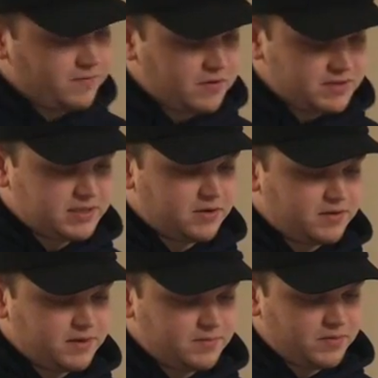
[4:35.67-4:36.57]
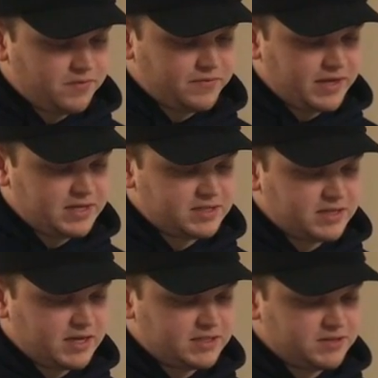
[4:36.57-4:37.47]
focusing on the purification
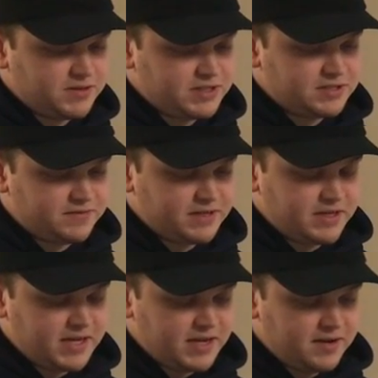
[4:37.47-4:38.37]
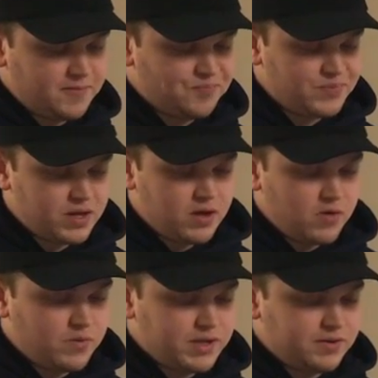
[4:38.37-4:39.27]
and concentration of DNA,
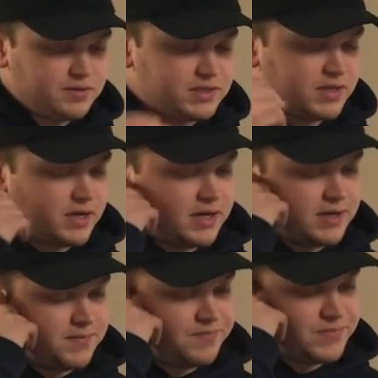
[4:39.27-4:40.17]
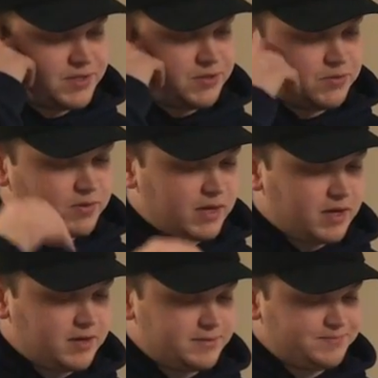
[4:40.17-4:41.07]
we use to
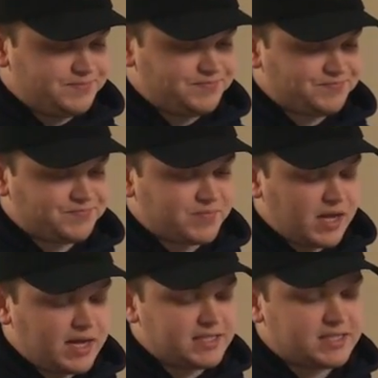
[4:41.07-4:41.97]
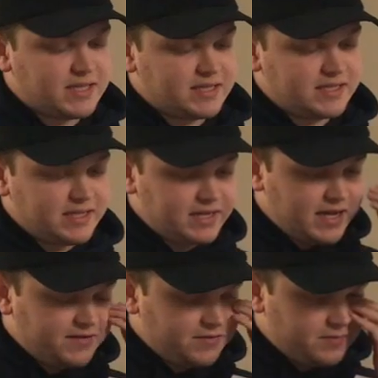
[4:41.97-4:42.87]
isolate the
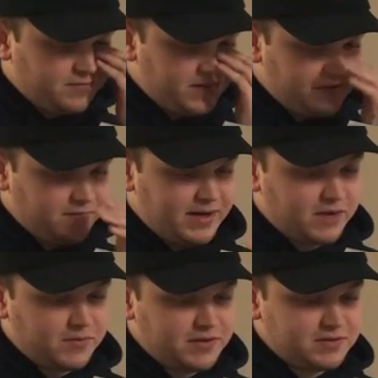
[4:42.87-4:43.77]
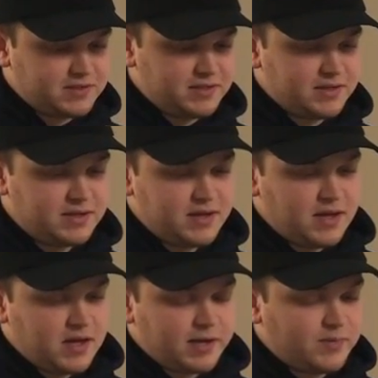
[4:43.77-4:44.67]
DNA from fecal matter, we used a
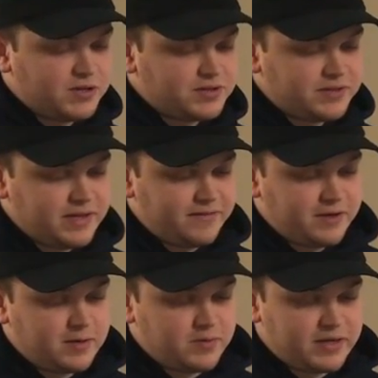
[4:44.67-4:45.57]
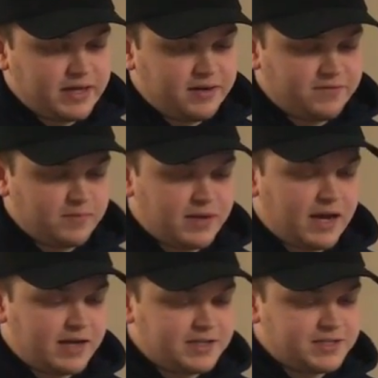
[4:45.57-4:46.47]
commercially available kit from
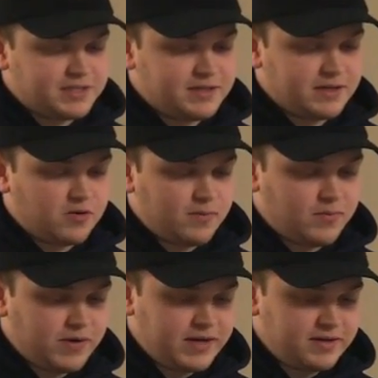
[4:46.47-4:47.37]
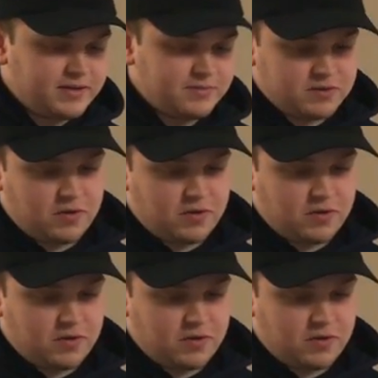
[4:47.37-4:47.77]
QIAGEN Incorporated. It was